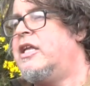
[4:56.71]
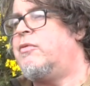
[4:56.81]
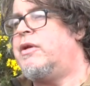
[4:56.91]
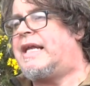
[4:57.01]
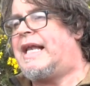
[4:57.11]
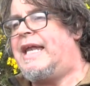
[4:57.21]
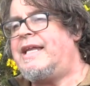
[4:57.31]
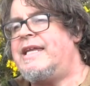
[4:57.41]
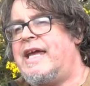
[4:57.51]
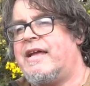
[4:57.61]
when they
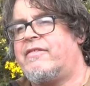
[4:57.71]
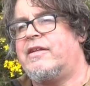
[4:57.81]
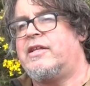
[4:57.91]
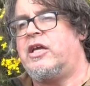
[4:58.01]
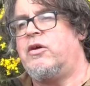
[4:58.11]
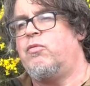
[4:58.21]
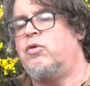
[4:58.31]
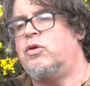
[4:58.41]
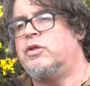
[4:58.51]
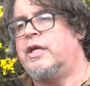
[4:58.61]
collect the eggs, they
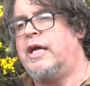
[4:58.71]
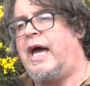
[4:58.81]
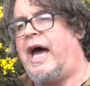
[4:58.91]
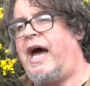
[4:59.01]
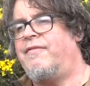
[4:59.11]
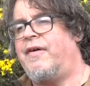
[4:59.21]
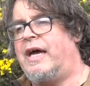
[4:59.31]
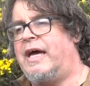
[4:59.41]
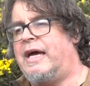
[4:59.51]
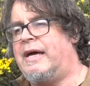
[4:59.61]
would have
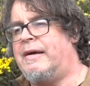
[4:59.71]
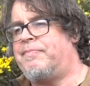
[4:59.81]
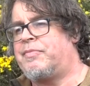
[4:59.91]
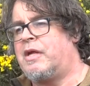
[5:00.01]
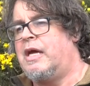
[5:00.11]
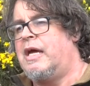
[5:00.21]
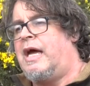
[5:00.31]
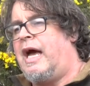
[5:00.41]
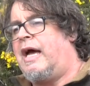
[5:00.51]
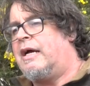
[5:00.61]

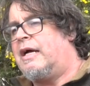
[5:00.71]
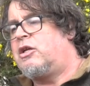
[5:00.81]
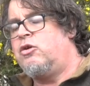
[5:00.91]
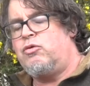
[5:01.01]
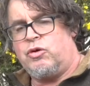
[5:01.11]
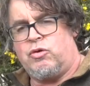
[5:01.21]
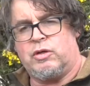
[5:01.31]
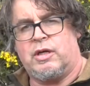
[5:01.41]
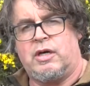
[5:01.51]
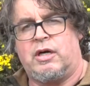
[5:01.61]
a
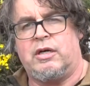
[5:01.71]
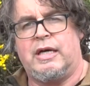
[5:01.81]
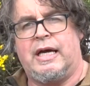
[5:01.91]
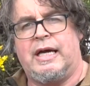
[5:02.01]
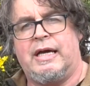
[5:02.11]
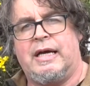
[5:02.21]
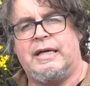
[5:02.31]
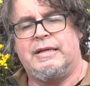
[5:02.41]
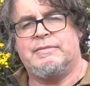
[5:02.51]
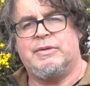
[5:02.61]
Clúdóg,
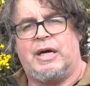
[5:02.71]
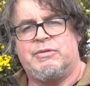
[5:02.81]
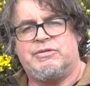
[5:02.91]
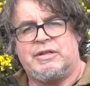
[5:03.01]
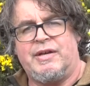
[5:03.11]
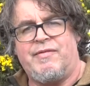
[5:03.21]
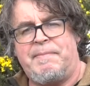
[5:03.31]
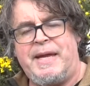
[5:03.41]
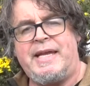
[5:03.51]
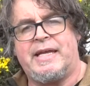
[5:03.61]
or was a kind of a
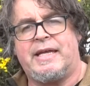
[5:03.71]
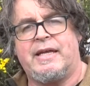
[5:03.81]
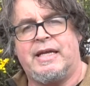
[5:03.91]
picnic.